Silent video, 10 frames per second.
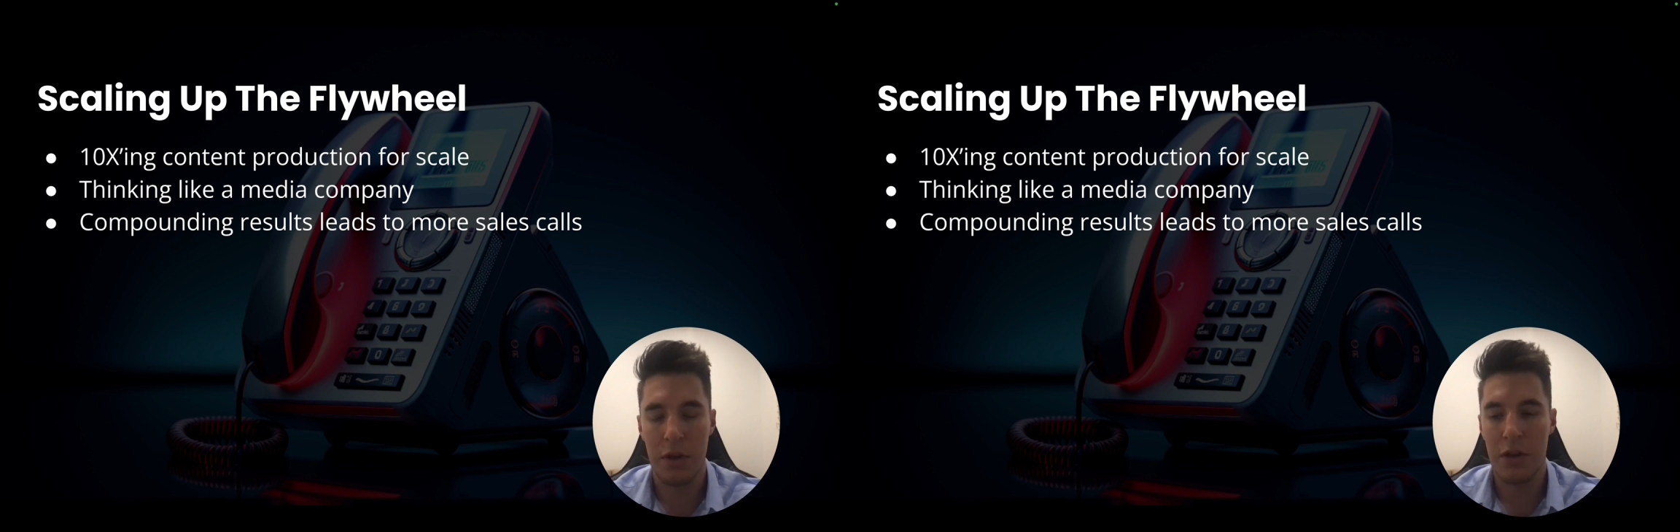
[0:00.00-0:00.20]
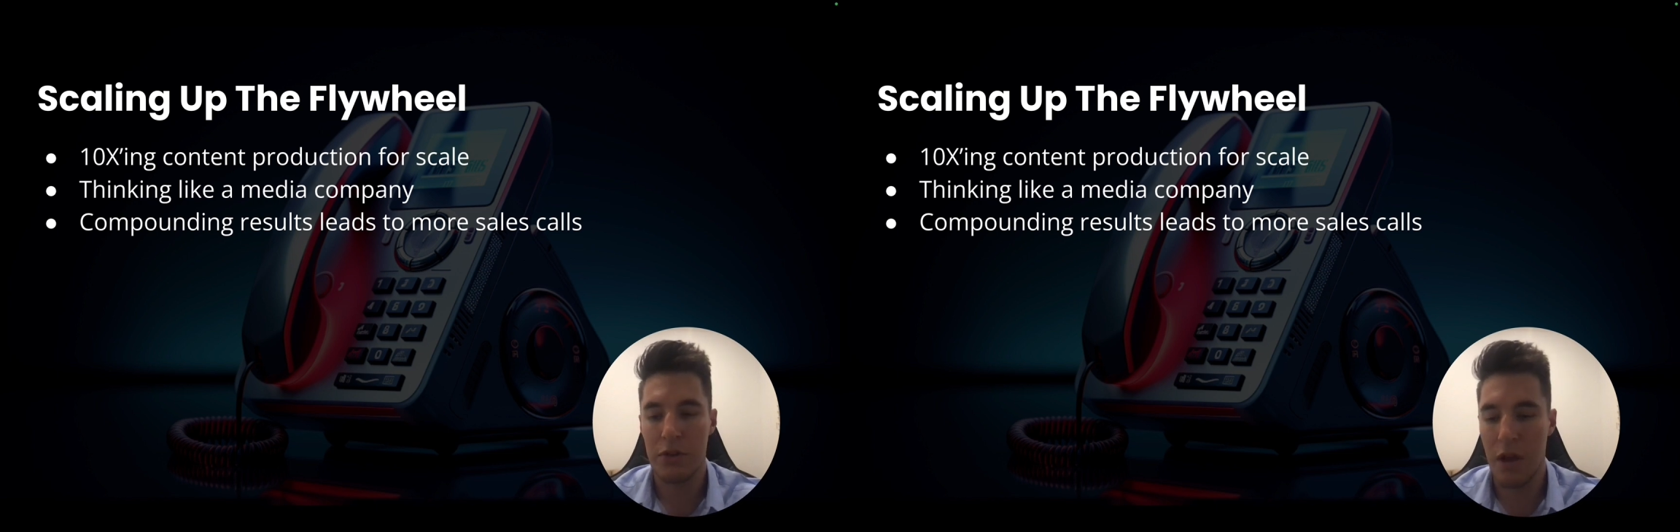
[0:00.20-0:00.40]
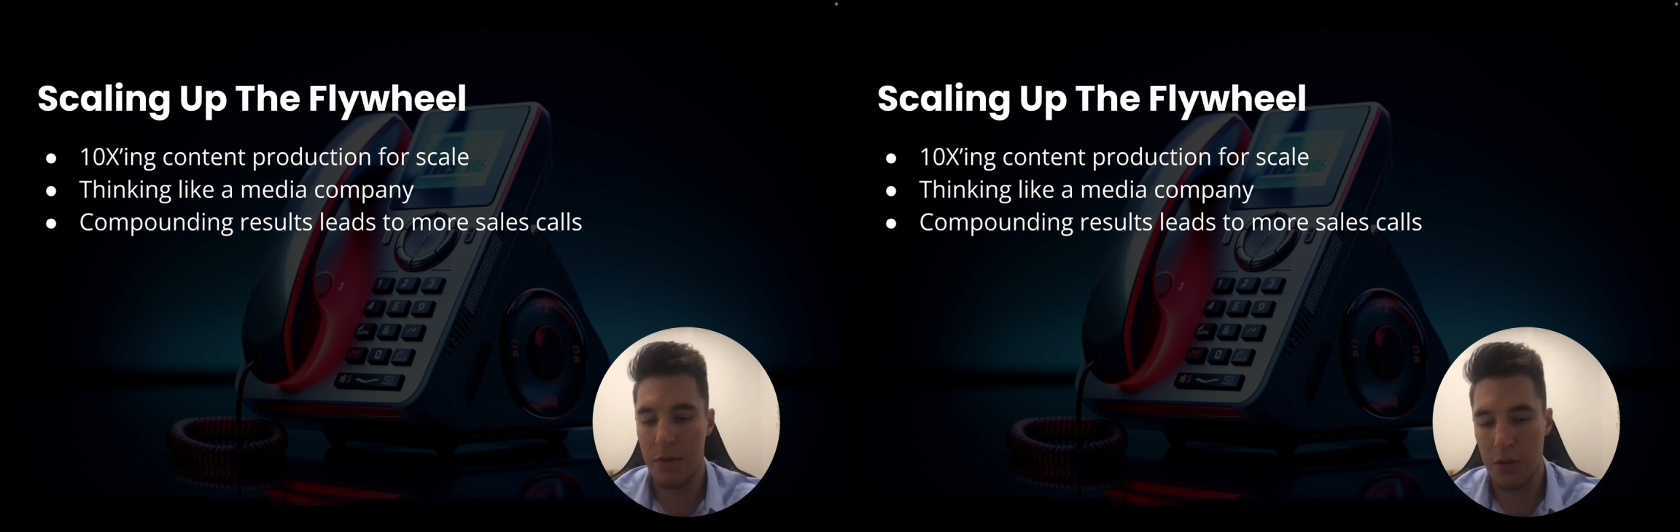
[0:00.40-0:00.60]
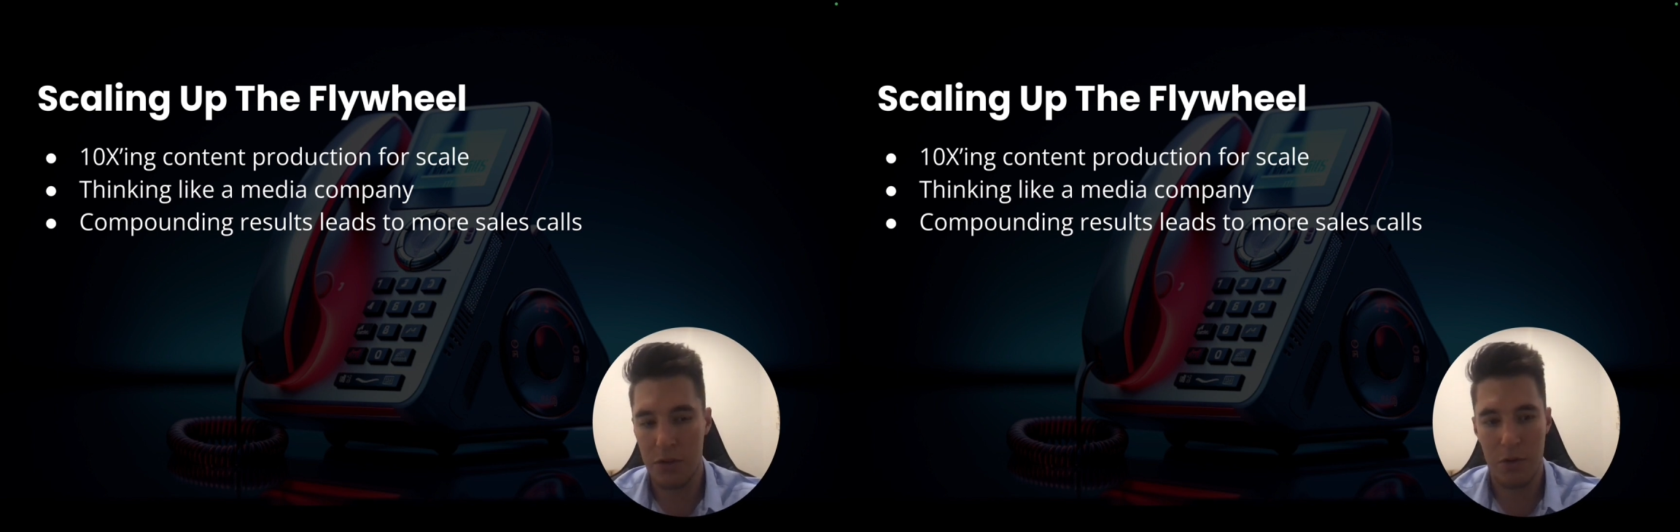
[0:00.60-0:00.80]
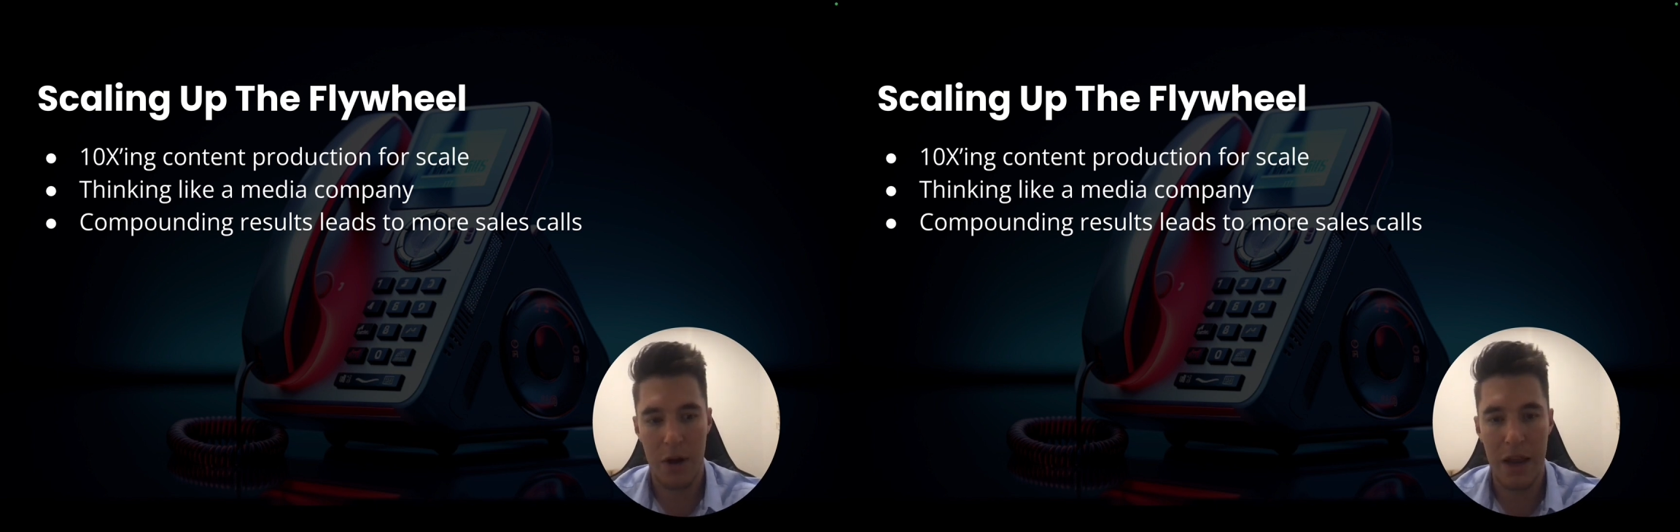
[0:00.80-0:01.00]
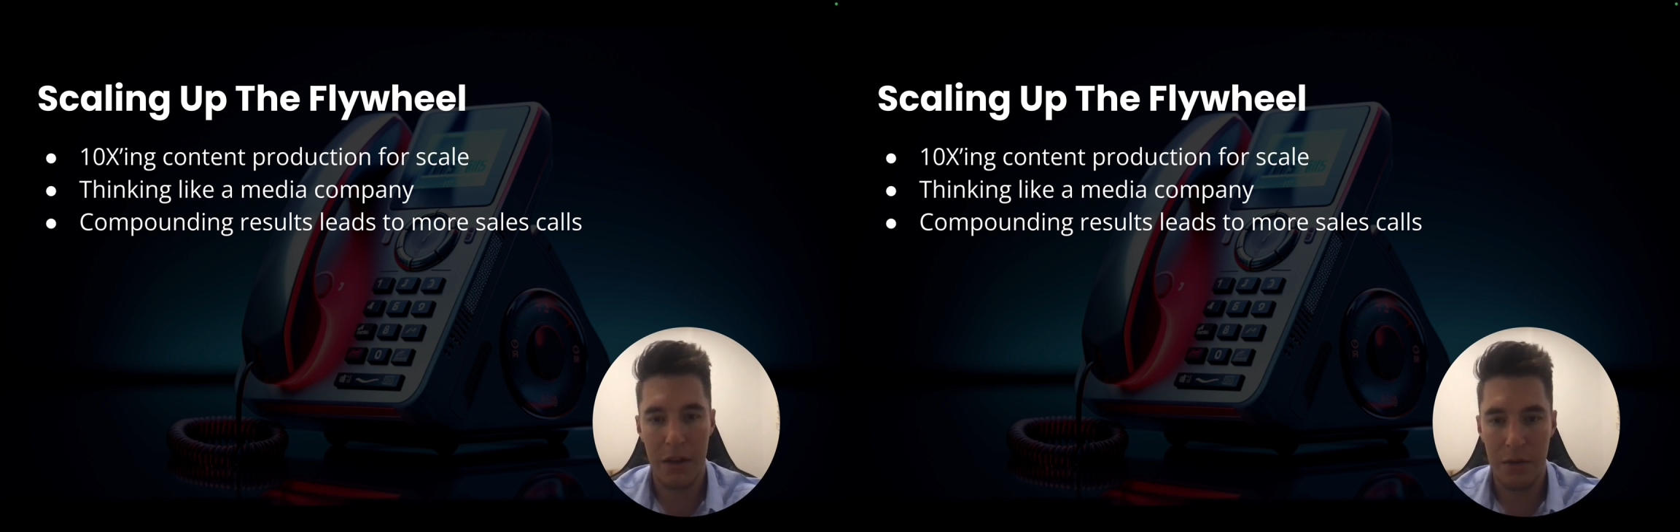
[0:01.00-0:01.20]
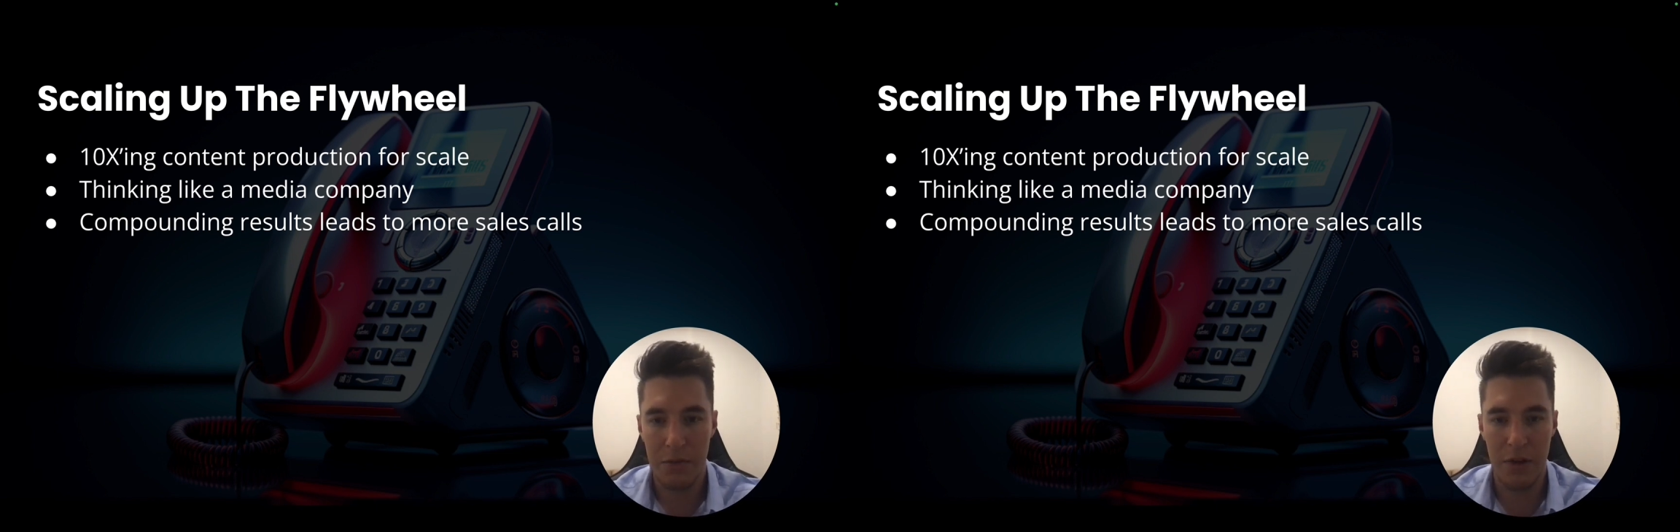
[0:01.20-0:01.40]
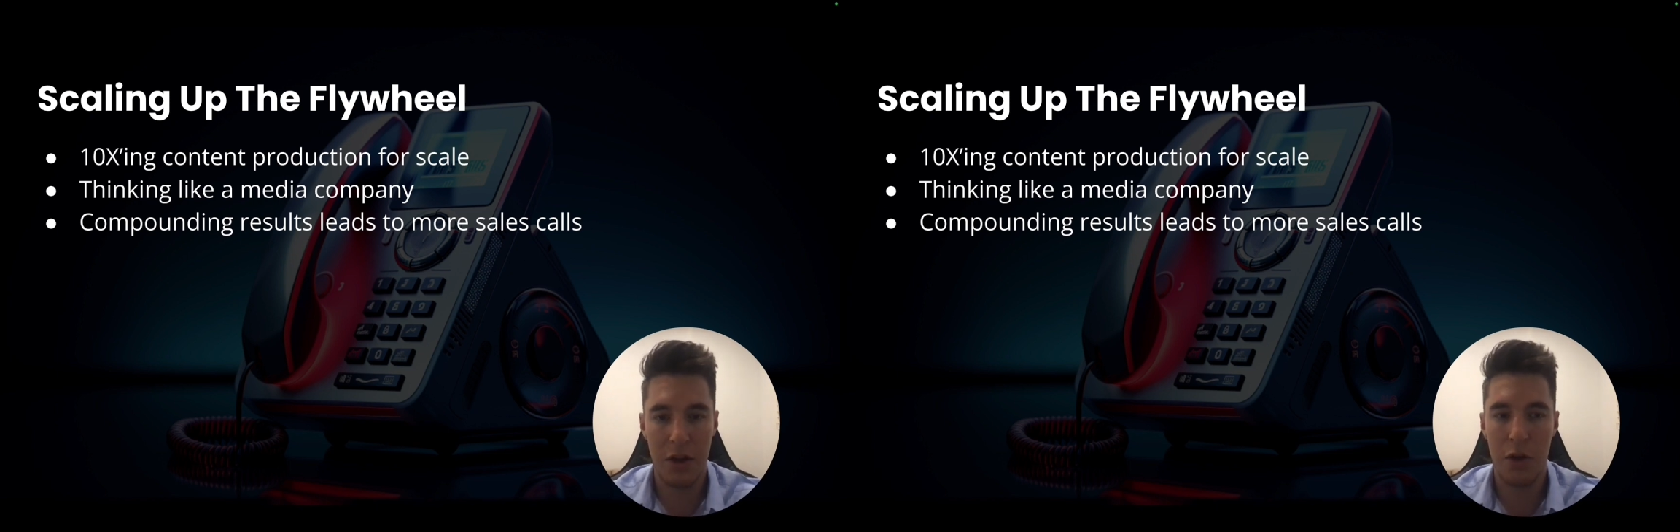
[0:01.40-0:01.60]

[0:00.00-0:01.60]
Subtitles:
So if you just create video